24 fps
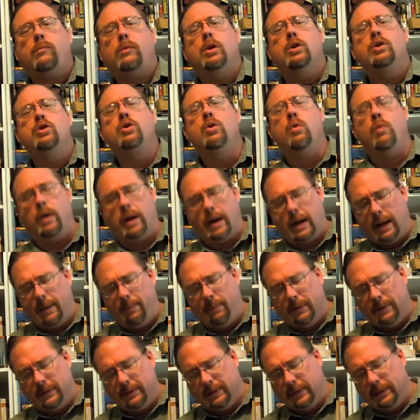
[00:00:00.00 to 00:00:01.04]
So what
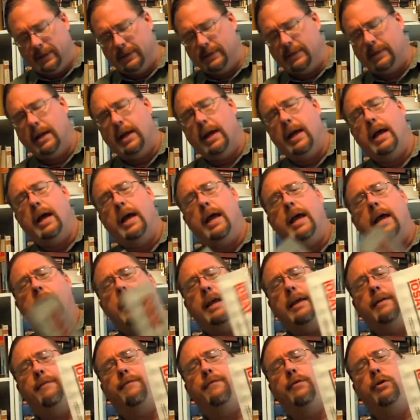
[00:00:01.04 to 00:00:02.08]
happens is,
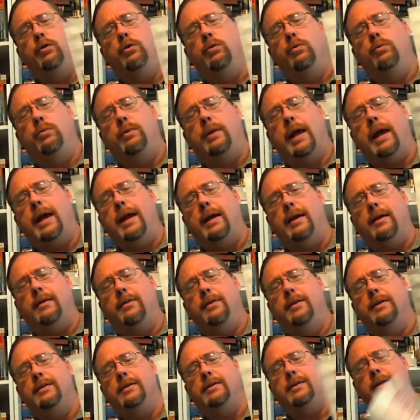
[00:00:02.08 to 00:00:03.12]
if you take
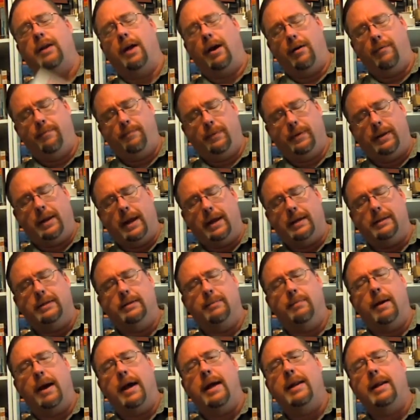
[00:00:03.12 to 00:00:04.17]
this stuff,
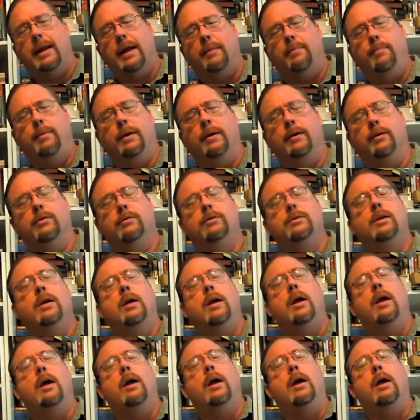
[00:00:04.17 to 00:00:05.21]
potassium iodide pills,
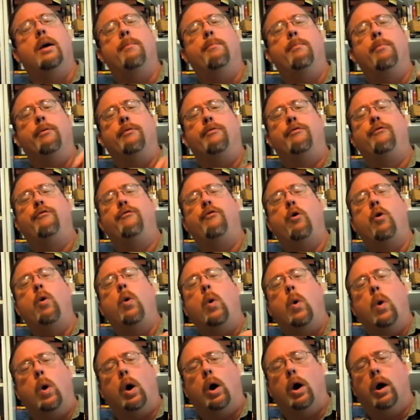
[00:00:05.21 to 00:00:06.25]

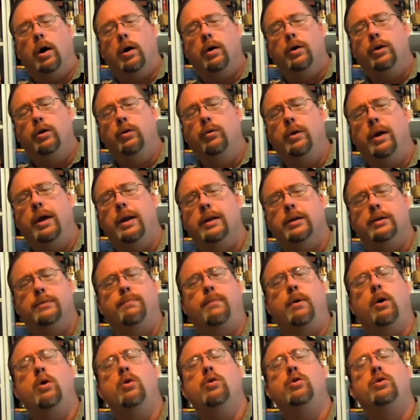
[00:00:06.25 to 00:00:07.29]
before you get
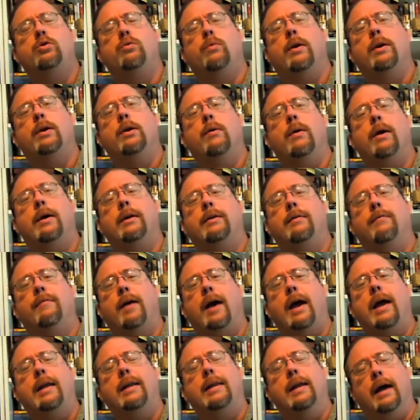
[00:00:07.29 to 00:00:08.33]
exposed to radioactive
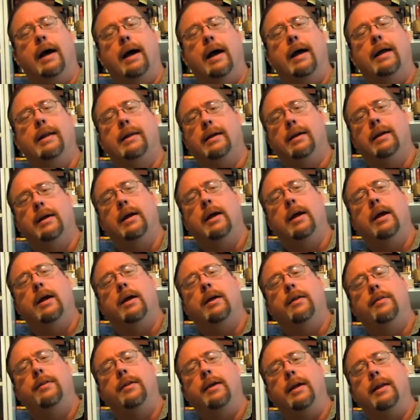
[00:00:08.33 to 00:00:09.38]
iodide,
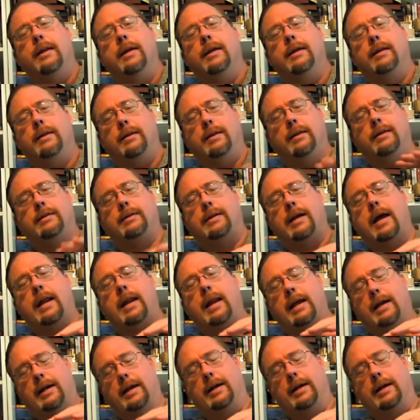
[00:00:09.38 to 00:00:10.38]
then it, it's kind of like a